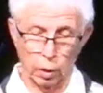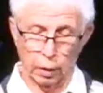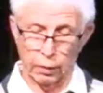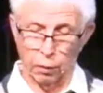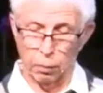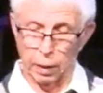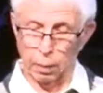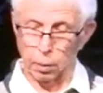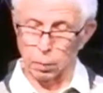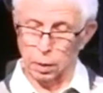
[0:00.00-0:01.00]
I've never been
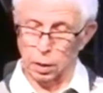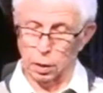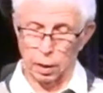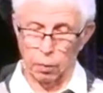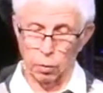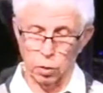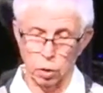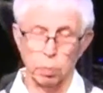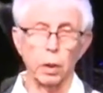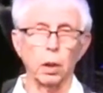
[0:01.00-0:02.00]
able to be content with
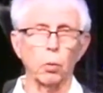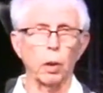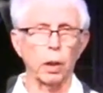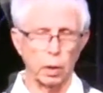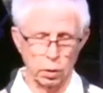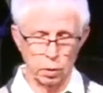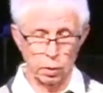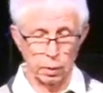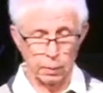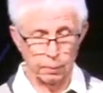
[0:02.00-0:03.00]
just being the way it is.
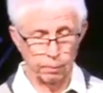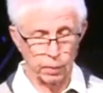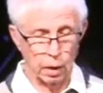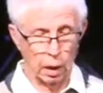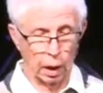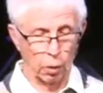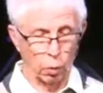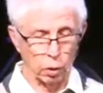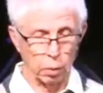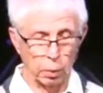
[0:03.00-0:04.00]
I don't
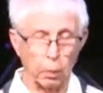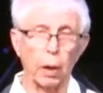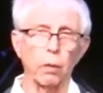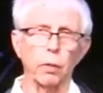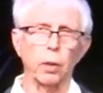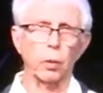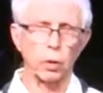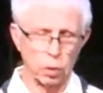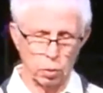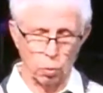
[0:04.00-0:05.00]
want to be part of that
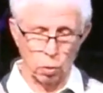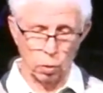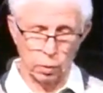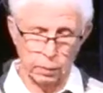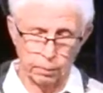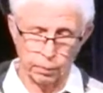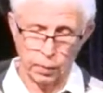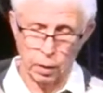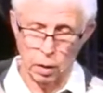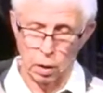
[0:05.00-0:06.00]
racist world.
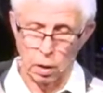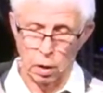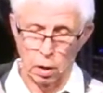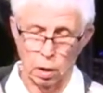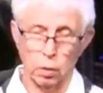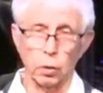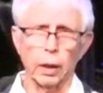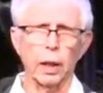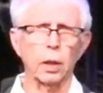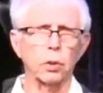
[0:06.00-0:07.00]
So
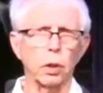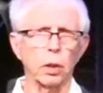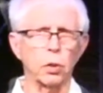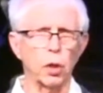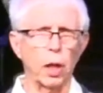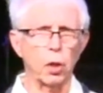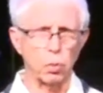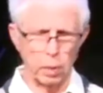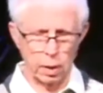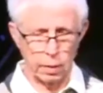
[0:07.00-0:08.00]
that incident changed
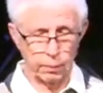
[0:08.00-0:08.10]
me.